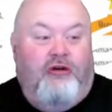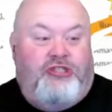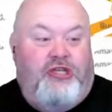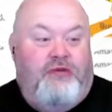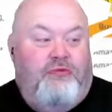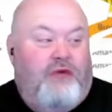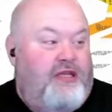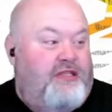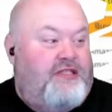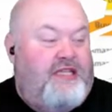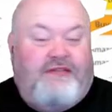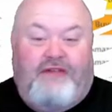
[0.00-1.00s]
gee
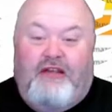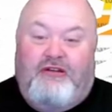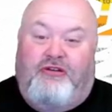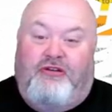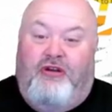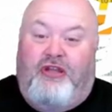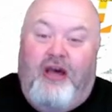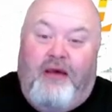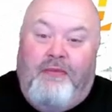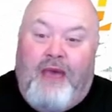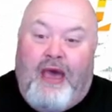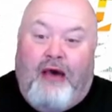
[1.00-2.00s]
whiz, these figures are going to
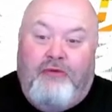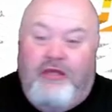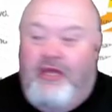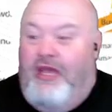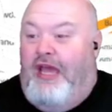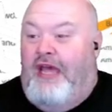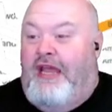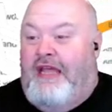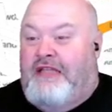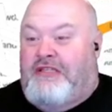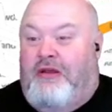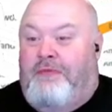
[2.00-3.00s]
come out and
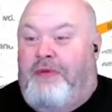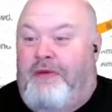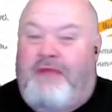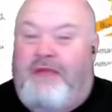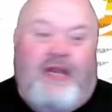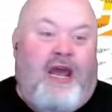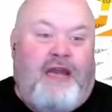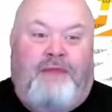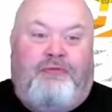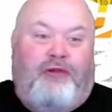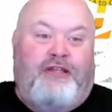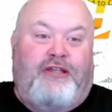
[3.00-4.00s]
it's going to put me 90
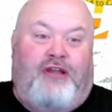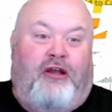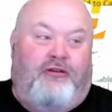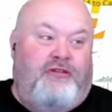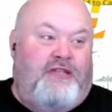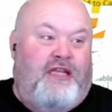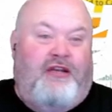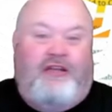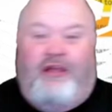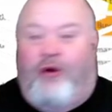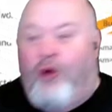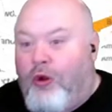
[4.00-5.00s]
plus dollars in
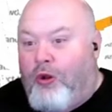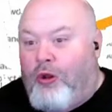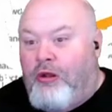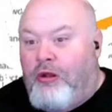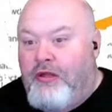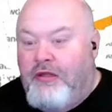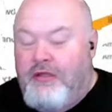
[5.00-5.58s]
the hole,